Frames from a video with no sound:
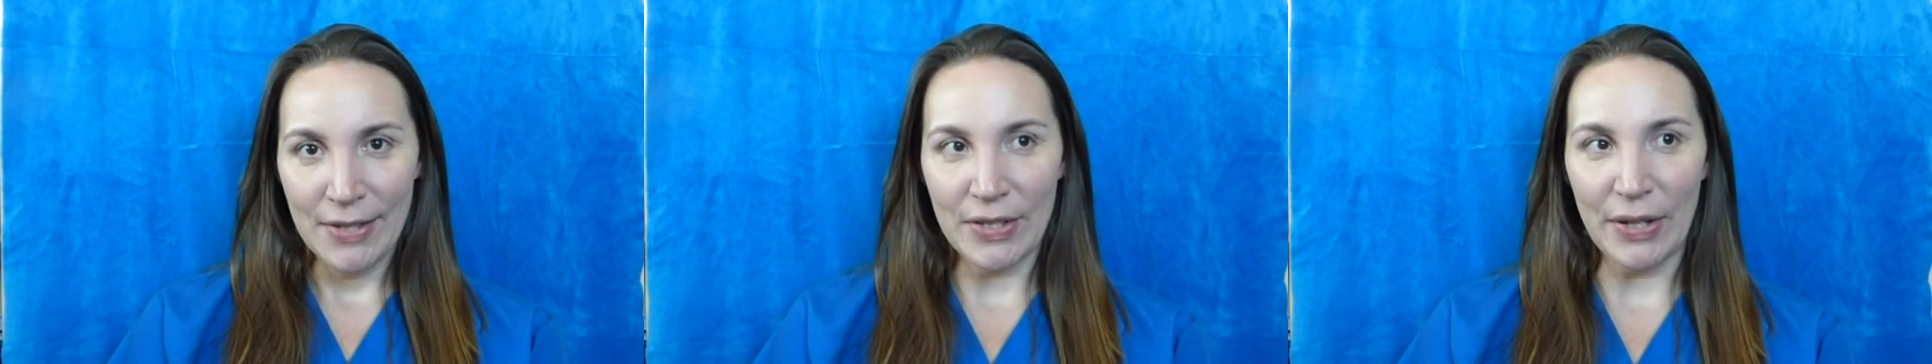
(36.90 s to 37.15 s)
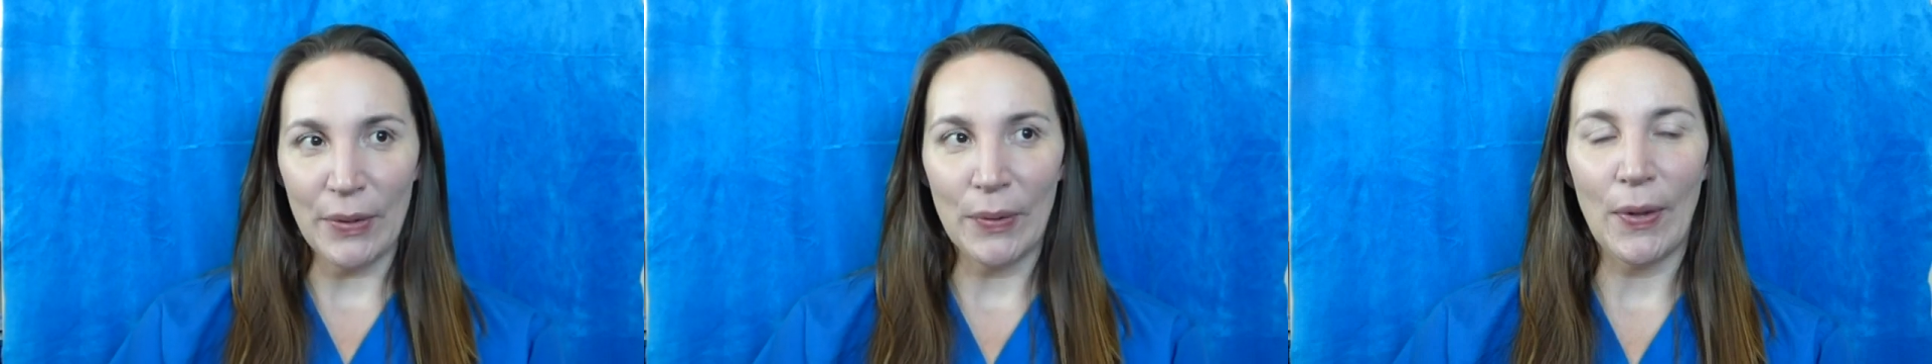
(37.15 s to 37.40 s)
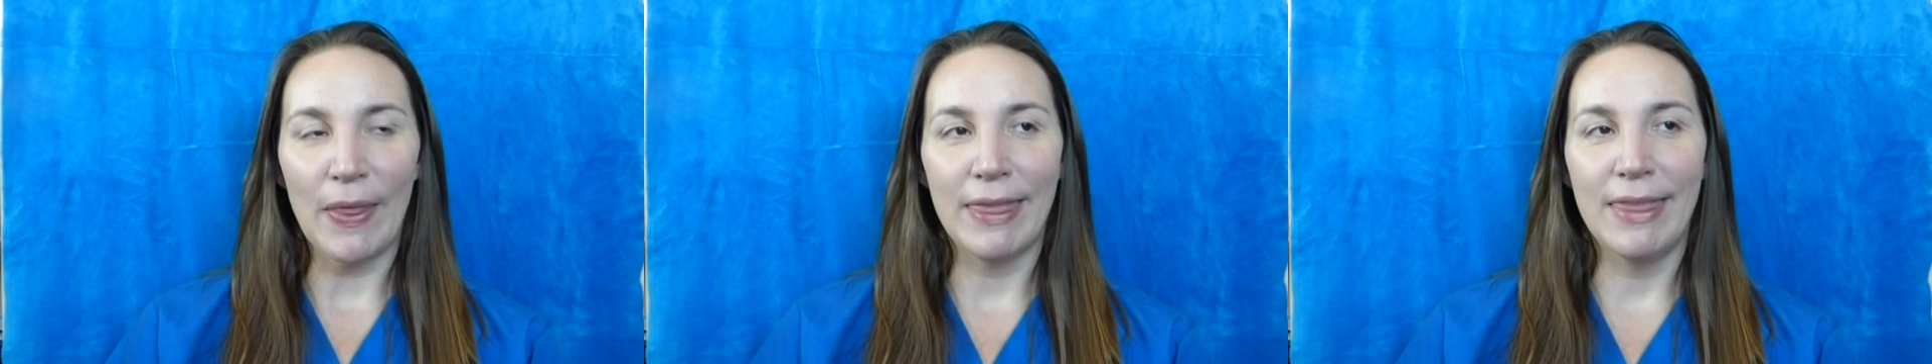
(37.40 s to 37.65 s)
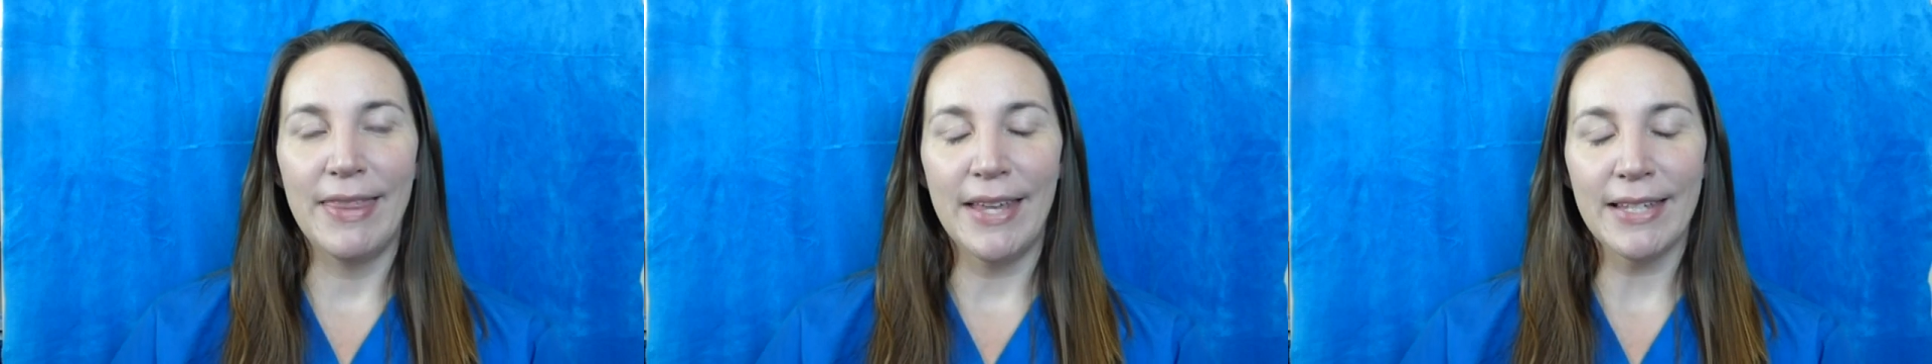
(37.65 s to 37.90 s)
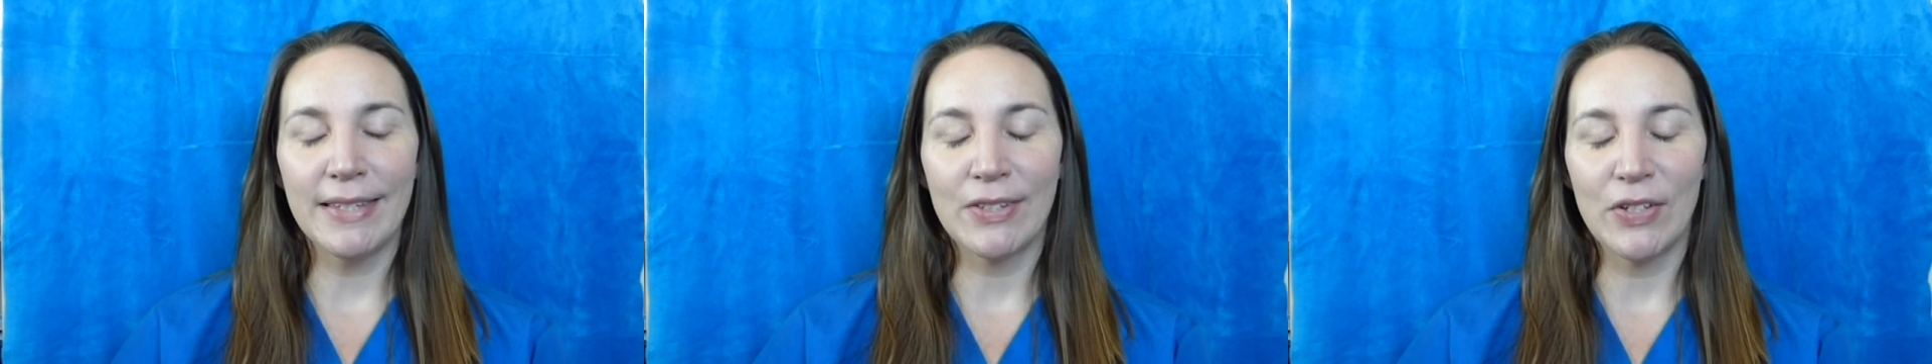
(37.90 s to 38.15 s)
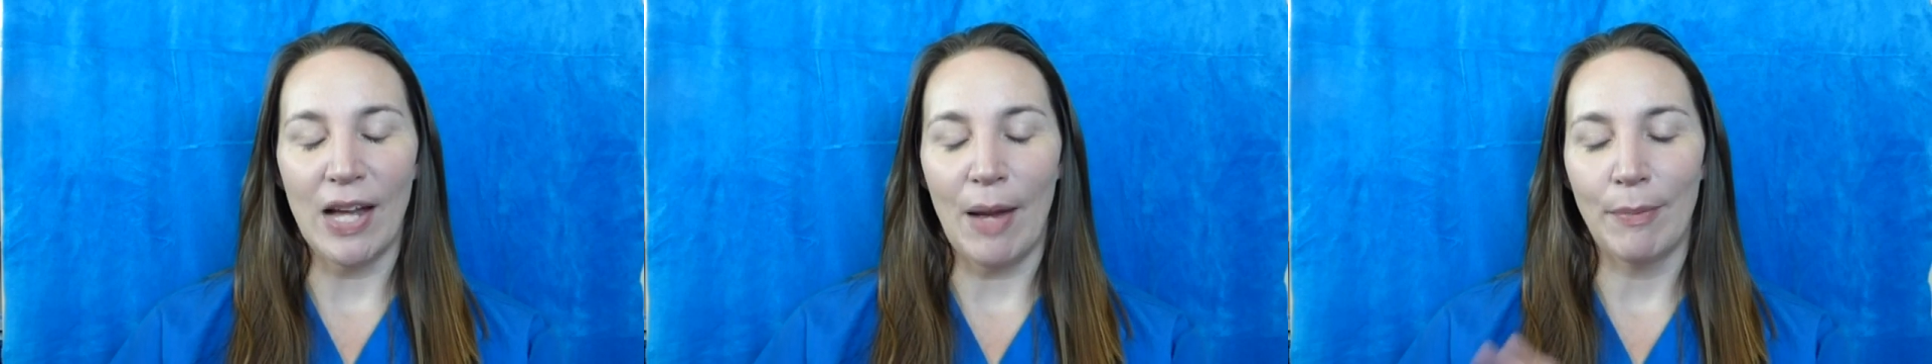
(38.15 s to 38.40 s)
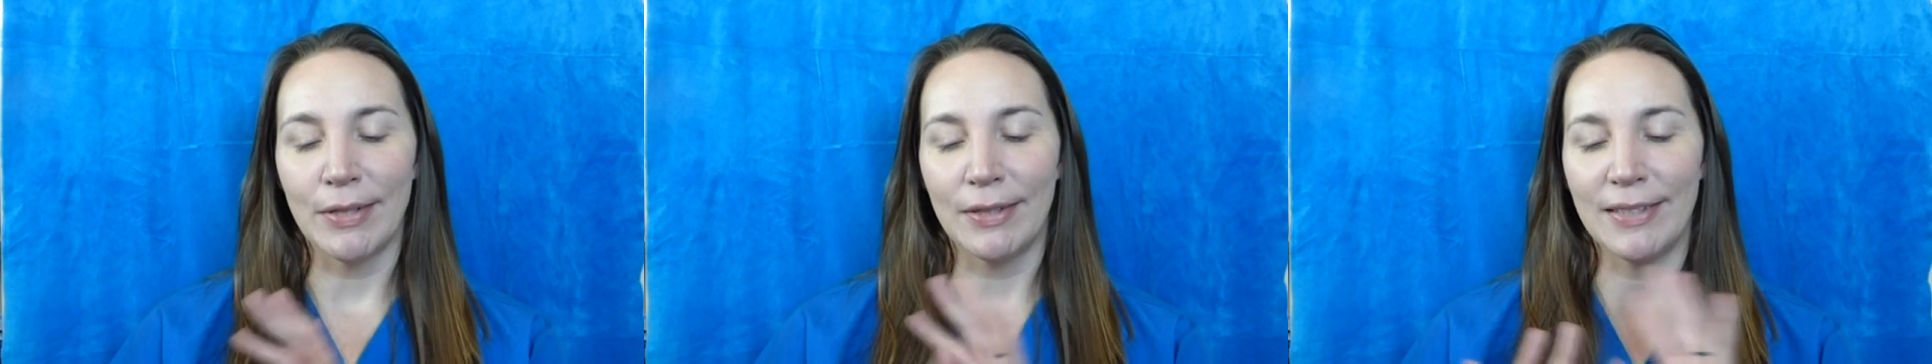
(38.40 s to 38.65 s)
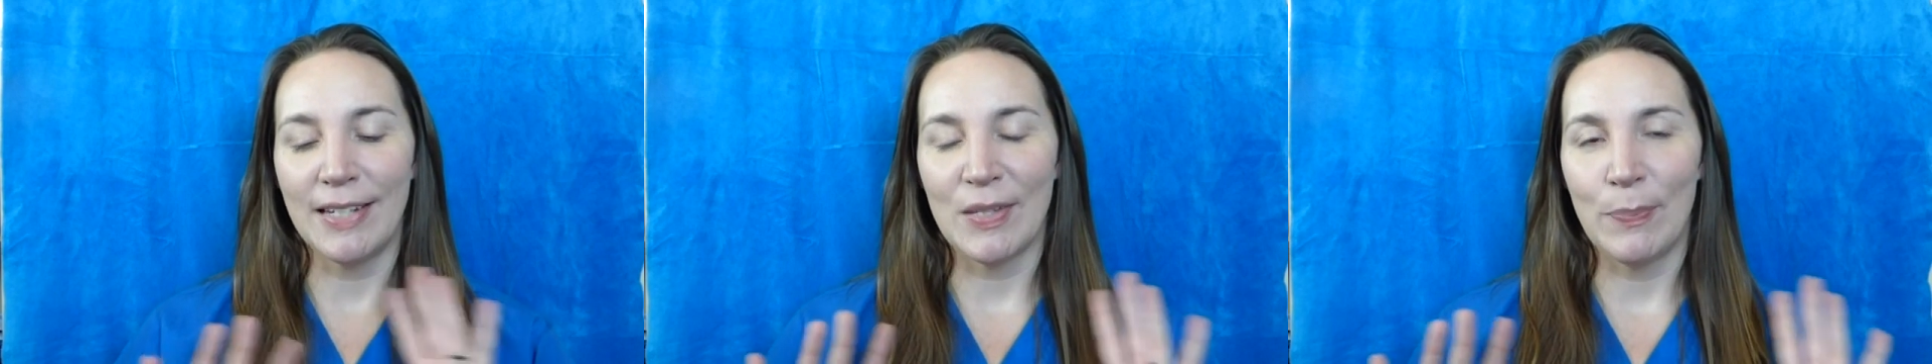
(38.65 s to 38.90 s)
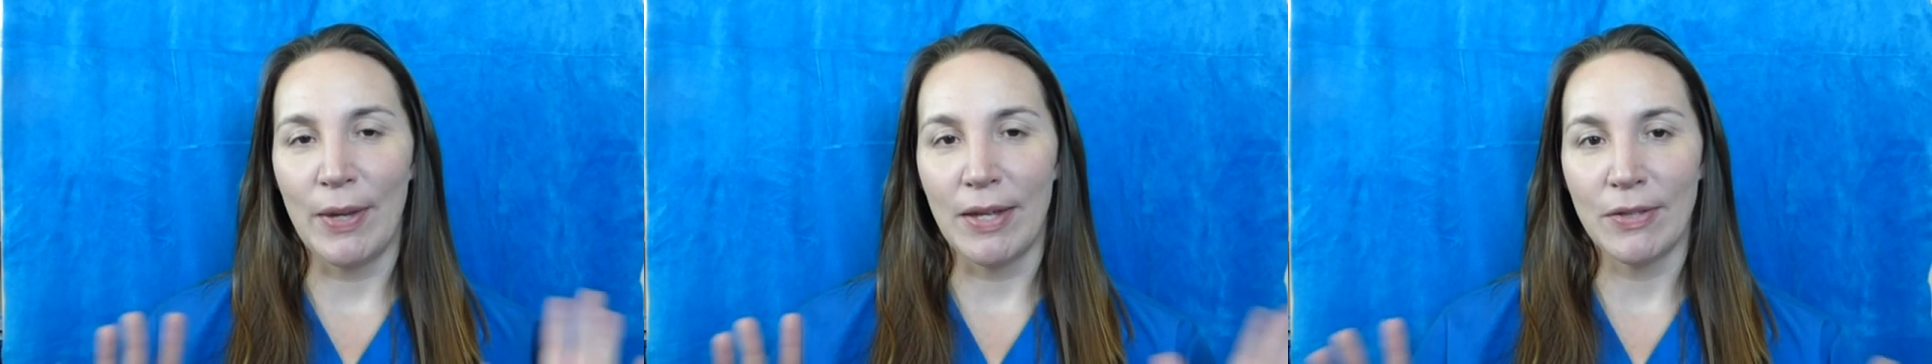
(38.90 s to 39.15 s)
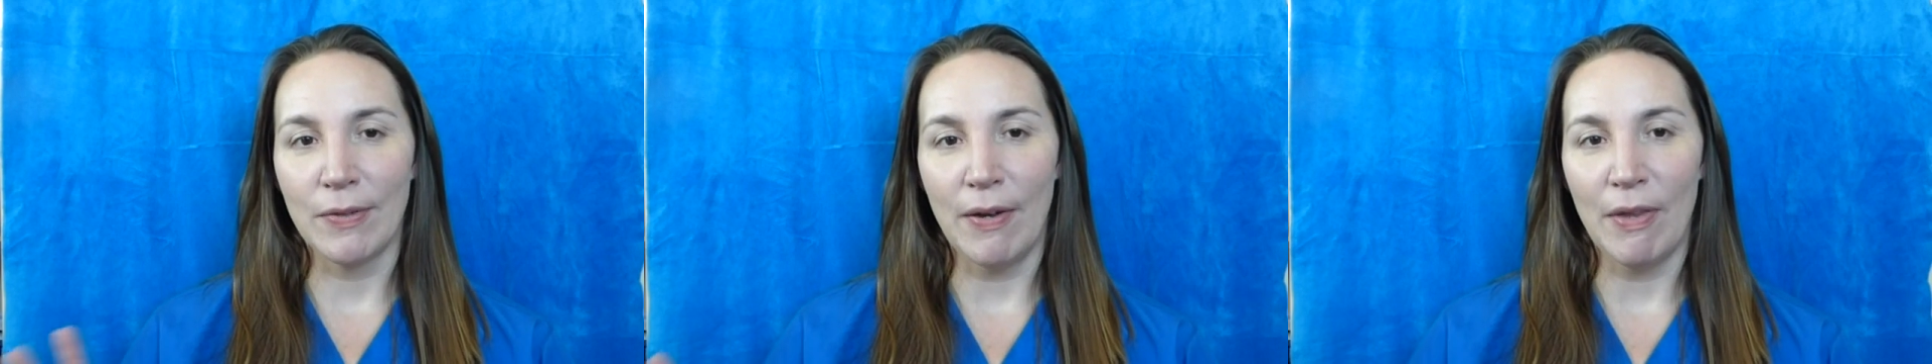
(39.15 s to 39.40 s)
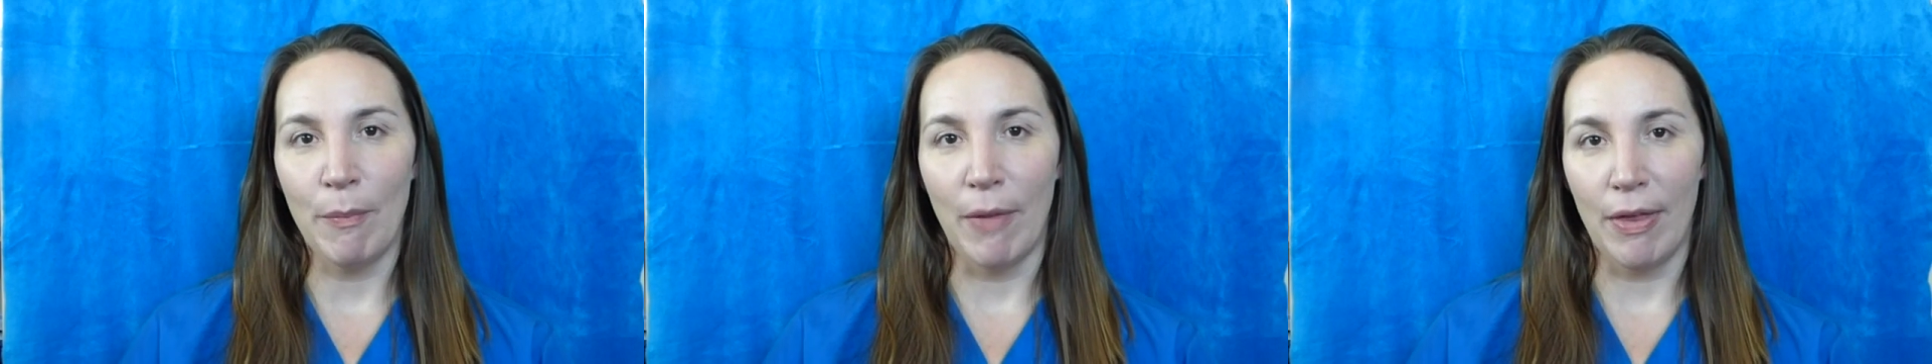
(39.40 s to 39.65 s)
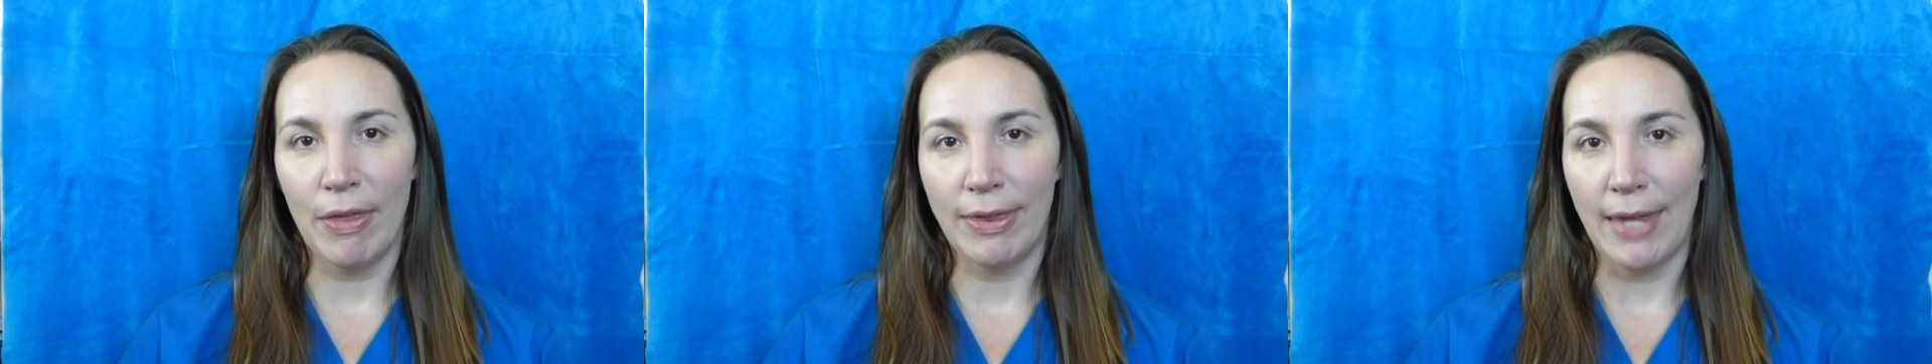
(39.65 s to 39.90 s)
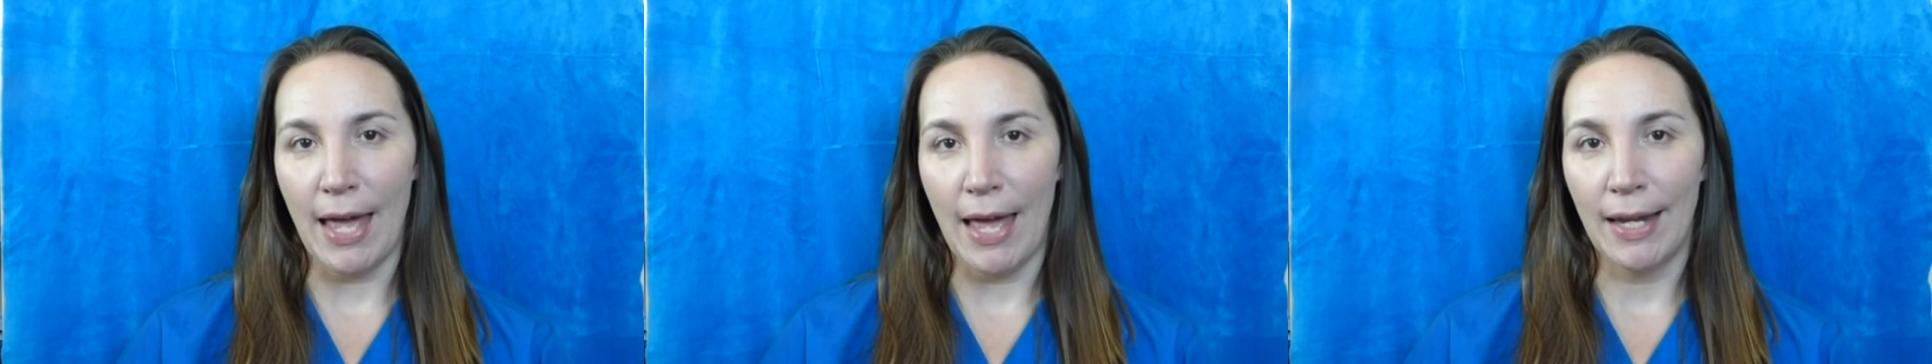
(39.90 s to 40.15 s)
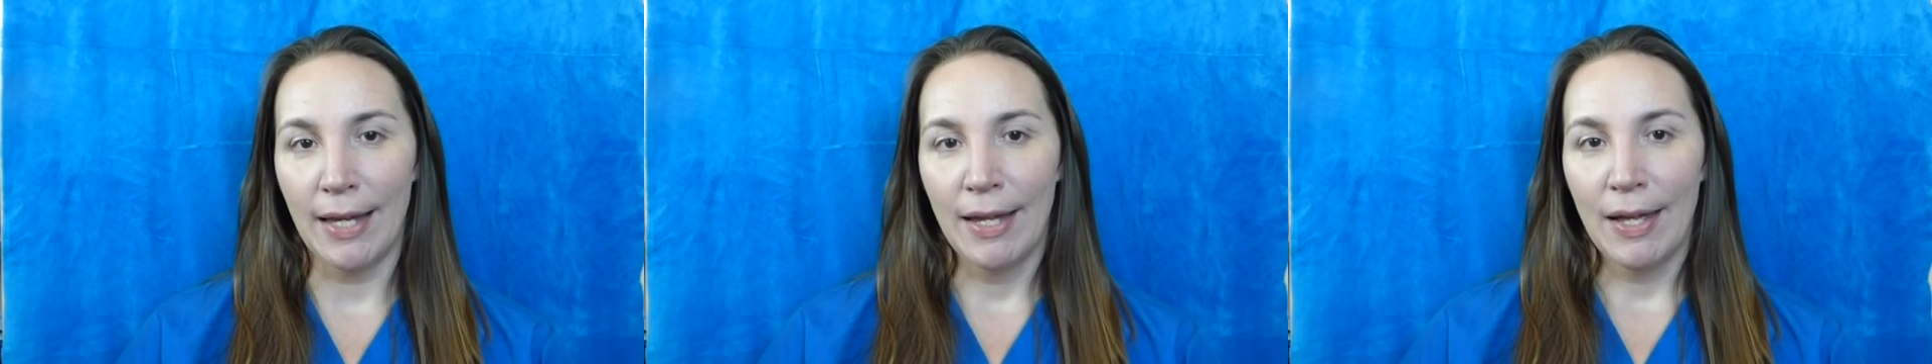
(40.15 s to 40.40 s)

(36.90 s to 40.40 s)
So this chapter is based around the myth that